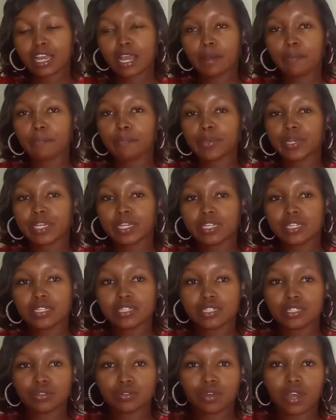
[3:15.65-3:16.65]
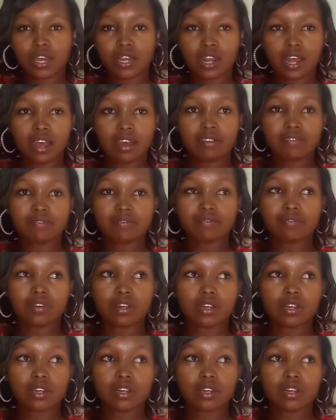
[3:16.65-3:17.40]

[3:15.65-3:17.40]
campaigns. You can have